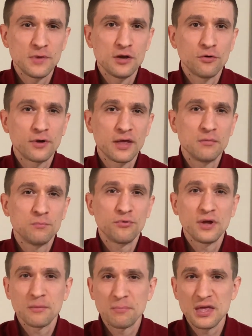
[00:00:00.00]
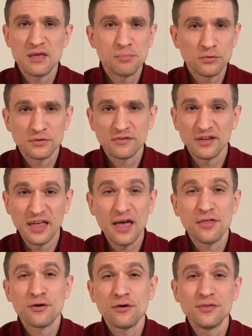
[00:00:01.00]
can bring people
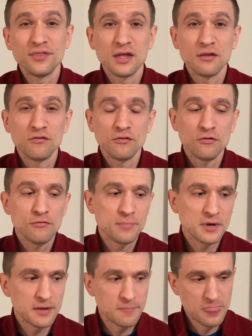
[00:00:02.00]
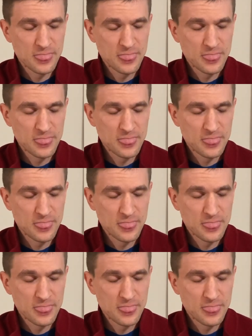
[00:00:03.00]
together, and they do, but